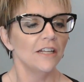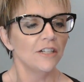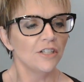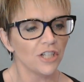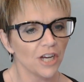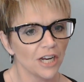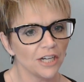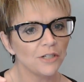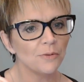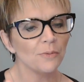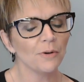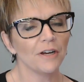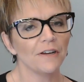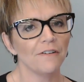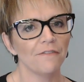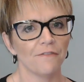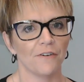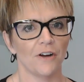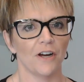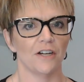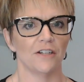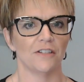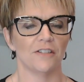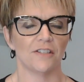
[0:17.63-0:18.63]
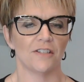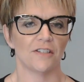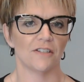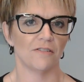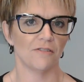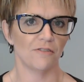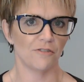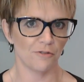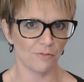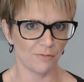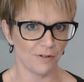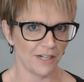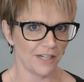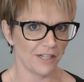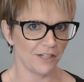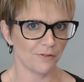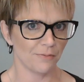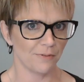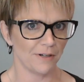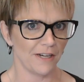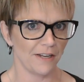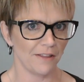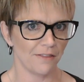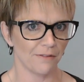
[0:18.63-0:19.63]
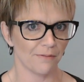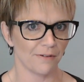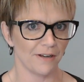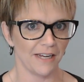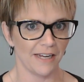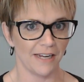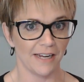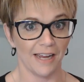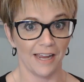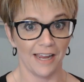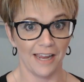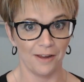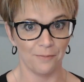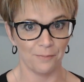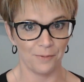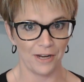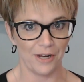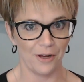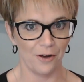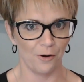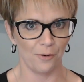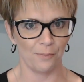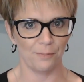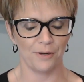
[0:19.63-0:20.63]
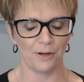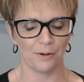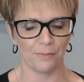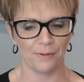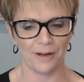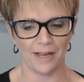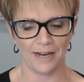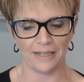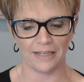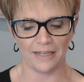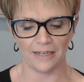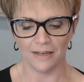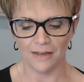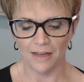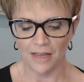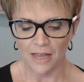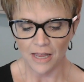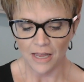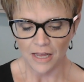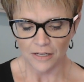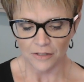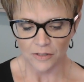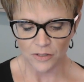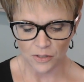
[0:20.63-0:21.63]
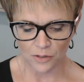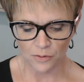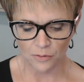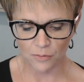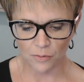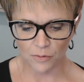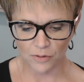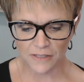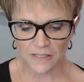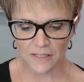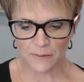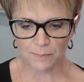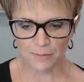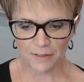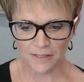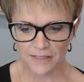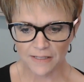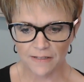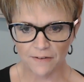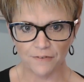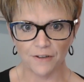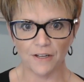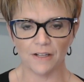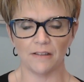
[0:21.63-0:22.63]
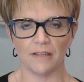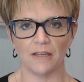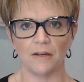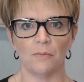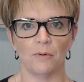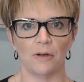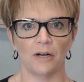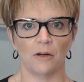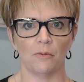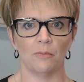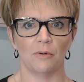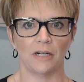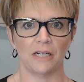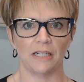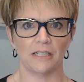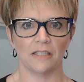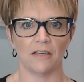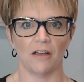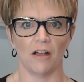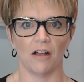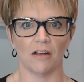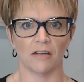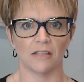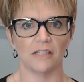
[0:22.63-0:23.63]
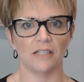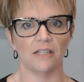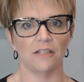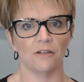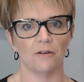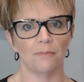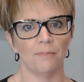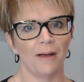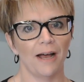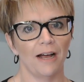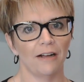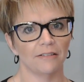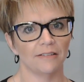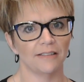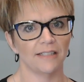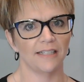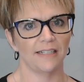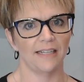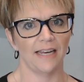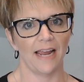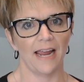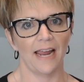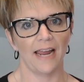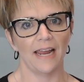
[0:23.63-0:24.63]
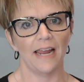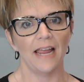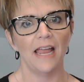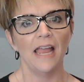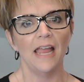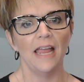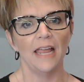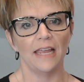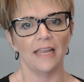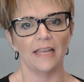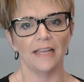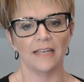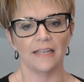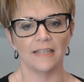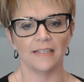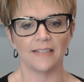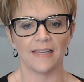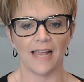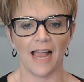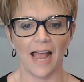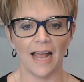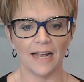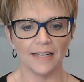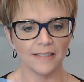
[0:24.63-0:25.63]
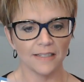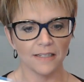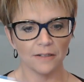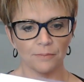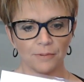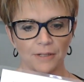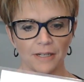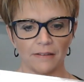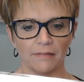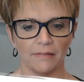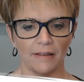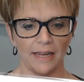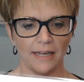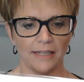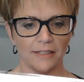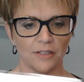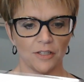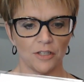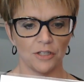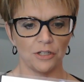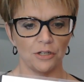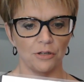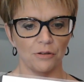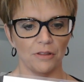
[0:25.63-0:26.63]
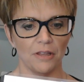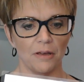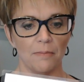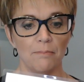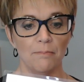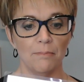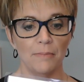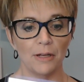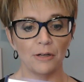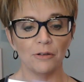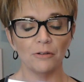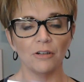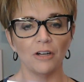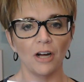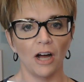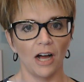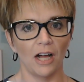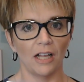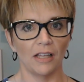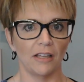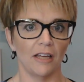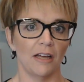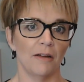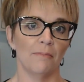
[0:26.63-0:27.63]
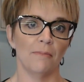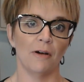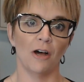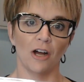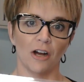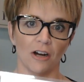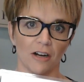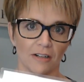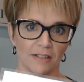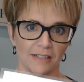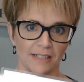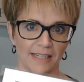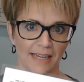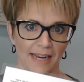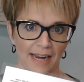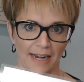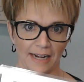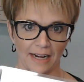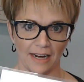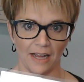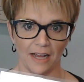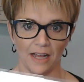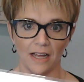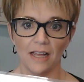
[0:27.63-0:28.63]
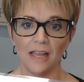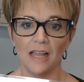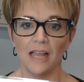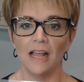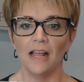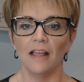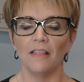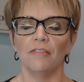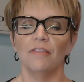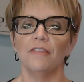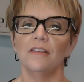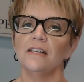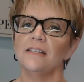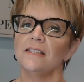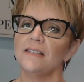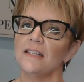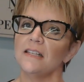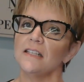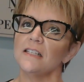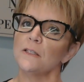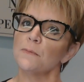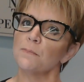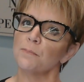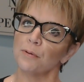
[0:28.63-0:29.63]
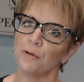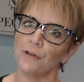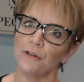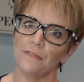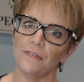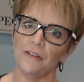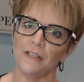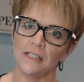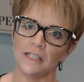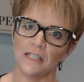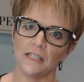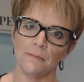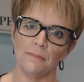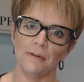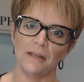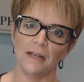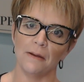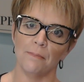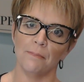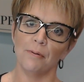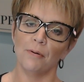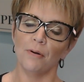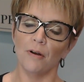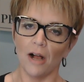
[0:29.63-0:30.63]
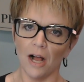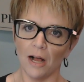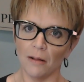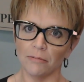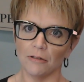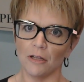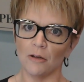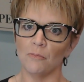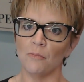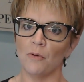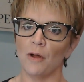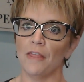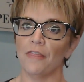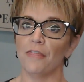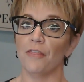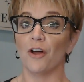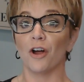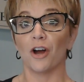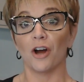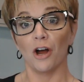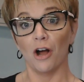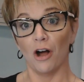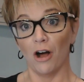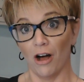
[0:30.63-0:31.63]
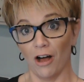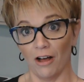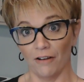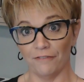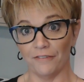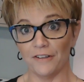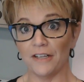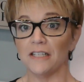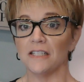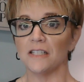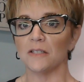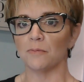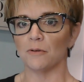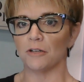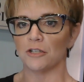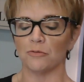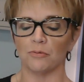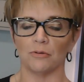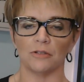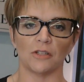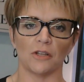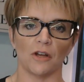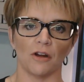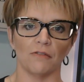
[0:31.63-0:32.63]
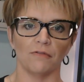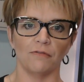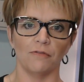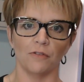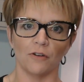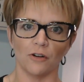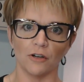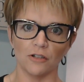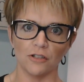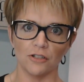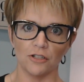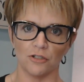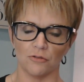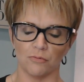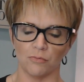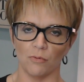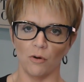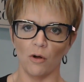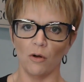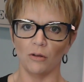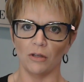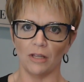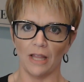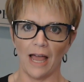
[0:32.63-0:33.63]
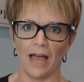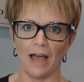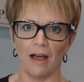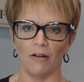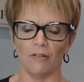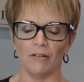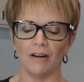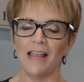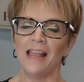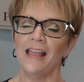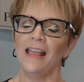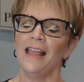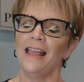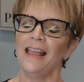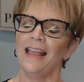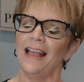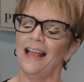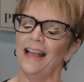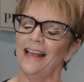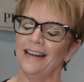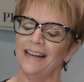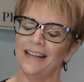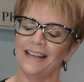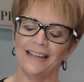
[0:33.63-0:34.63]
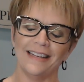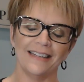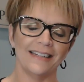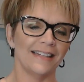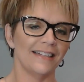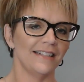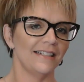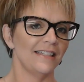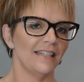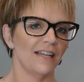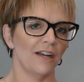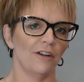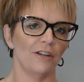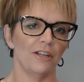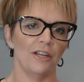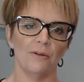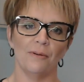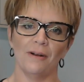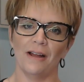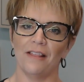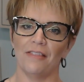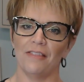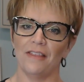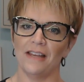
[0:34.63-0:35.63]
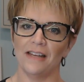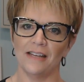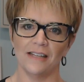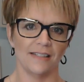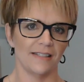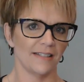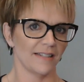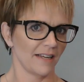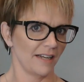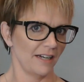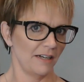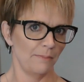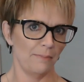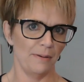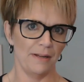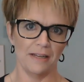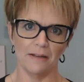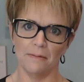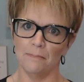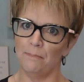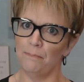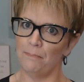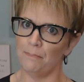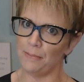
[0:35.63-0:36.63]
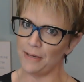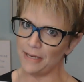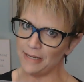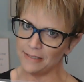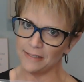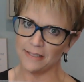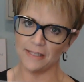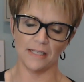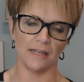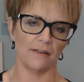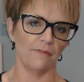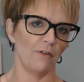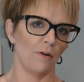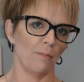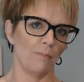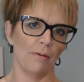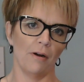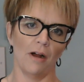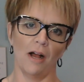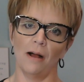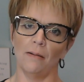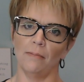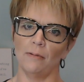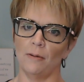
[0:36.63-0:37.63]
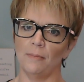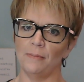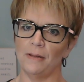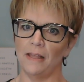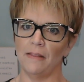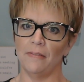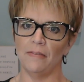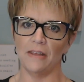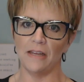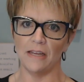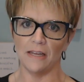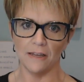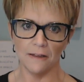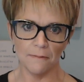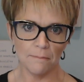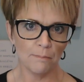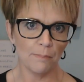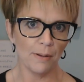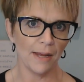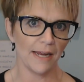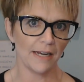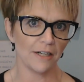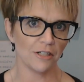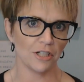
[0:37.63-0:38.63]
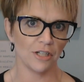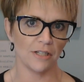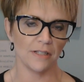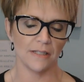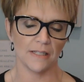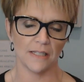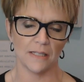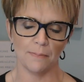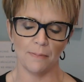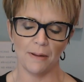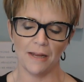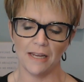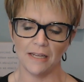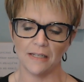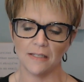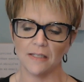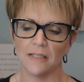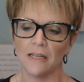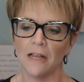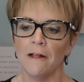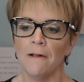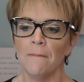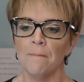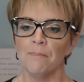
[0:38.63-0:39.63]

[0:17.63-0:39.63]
January 1st, 2023, and we hope you're ready. So specifically what I want to talk to you about today is as it relates to the middle column, our data. This is proven to be a problem with our office, which was our first rollout. And I can tell you, I think it's going to be a beast of a problem in the inpatient space